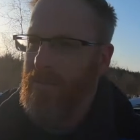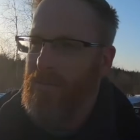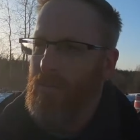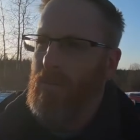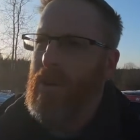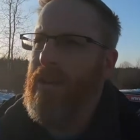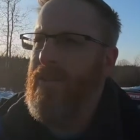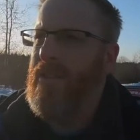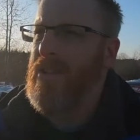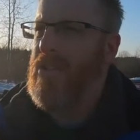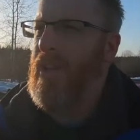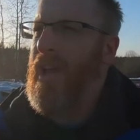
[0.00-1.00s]
we're giving
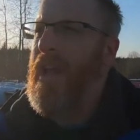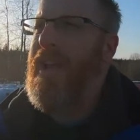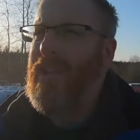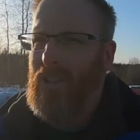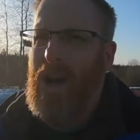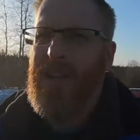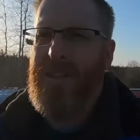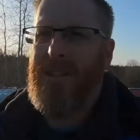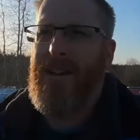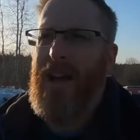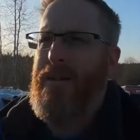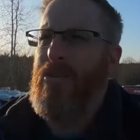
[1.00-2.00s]
this a lots of
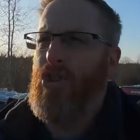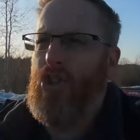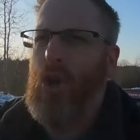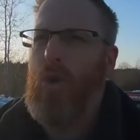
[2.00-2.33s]
time to show